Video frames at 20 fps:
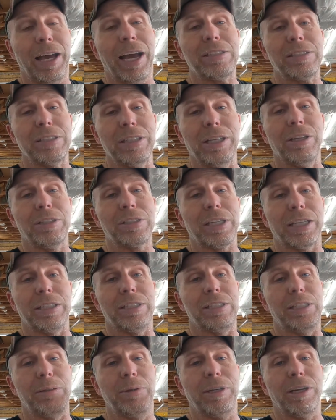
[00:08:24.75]
actually it looks like
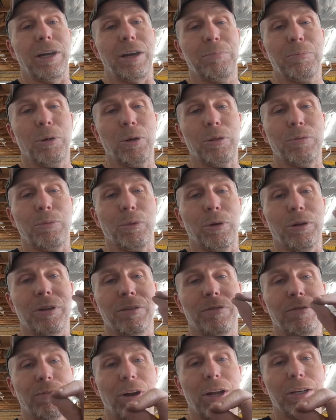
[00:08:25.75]
it's seeping out of both where
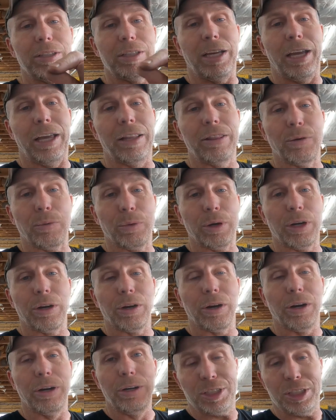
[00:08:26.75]
the front and the
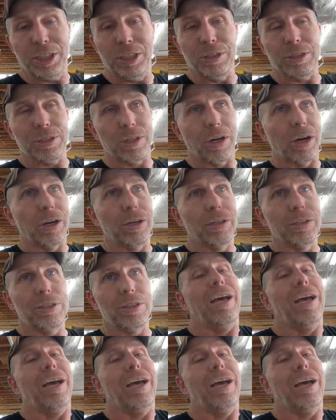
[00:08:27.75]
rear seals are.